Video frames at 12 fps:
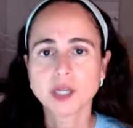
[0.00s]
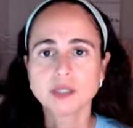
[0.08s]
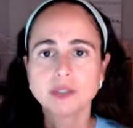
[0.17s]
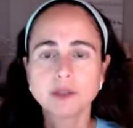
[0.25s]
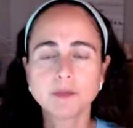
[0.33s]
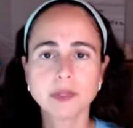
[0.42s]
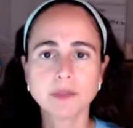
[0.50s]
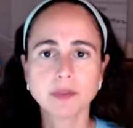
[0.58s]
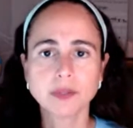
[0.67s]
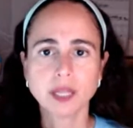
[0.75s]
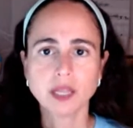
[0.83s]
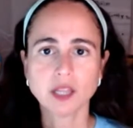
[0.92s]
to people
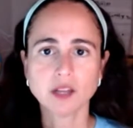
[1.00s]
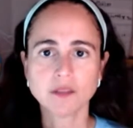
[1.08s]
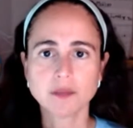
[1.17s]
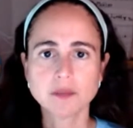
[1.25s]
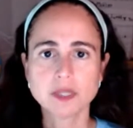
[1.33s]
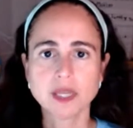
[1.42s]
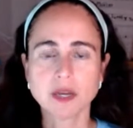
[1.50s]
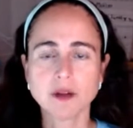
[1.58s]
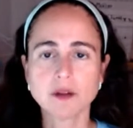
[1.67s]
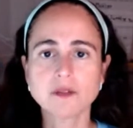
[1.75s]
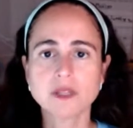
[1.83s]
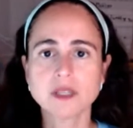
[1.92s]
that love
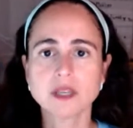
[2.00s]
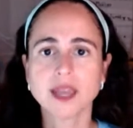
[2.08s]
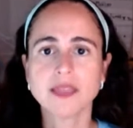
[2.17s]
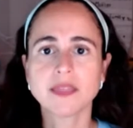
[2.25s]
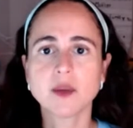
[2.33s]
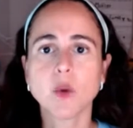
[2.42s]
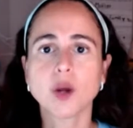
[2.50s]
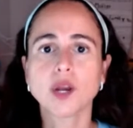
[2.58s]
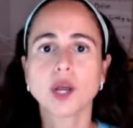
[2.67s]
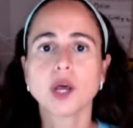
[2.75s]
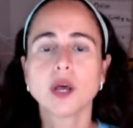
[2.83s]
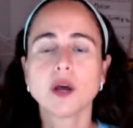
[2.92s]
themselves and they want
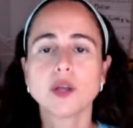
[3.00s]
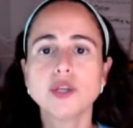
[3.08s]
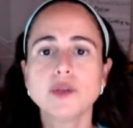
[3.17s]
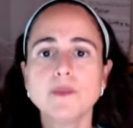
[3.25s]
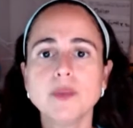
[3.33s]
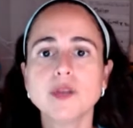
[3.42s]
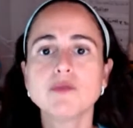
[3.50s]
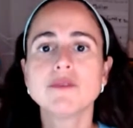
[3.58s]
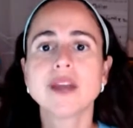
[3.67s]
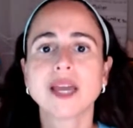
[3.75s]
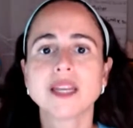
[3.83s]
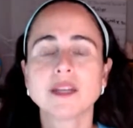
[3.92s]
to be
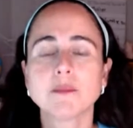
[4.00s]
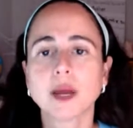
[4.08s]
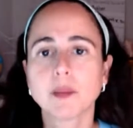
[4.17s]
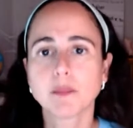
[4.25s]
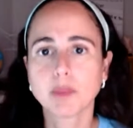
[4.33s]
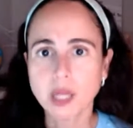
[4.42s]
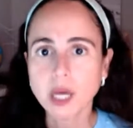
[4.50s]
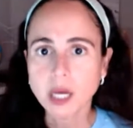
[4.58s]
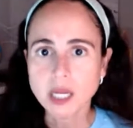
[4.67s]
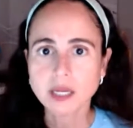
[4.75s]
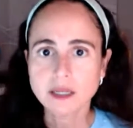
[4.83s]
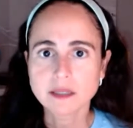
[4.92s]
united by
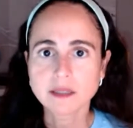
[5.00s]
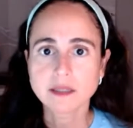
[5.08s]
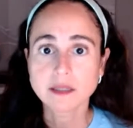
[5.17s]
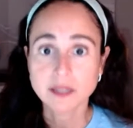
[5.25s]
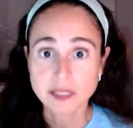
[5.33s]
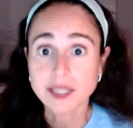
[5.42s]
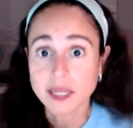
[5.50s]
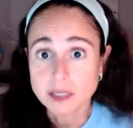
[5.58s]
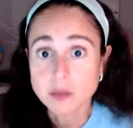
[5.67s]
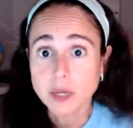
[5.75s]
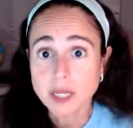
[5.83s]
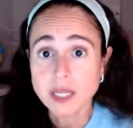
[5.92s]
blood, because that's
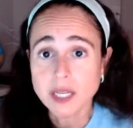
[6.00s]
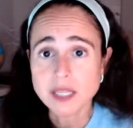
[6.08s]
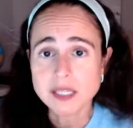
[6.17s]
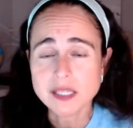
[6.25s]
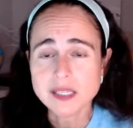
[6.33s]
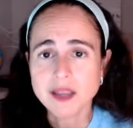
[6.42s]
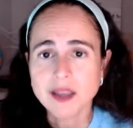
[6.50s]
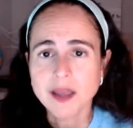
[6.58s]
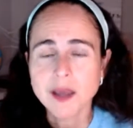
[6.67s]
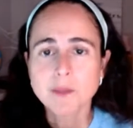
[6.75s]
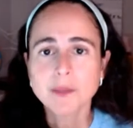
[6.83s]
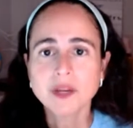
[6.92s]
what it is.
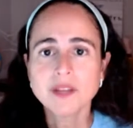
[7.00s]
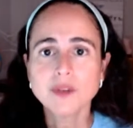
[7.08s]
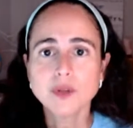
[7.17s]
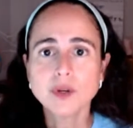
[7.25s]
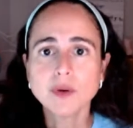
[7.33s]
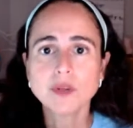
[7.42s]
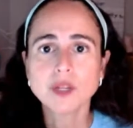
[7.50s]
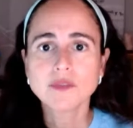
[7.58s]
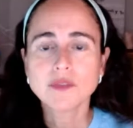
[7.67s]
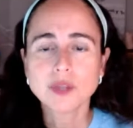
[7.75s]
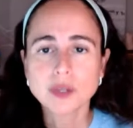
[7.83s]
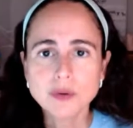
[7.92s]
But if you don't
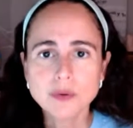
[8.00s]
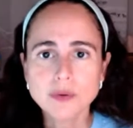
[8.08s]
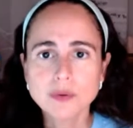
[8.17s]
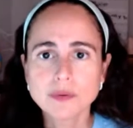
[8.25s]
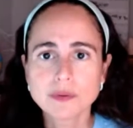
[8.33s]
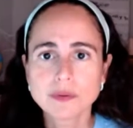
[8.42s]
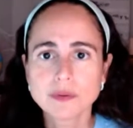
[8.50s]
love you,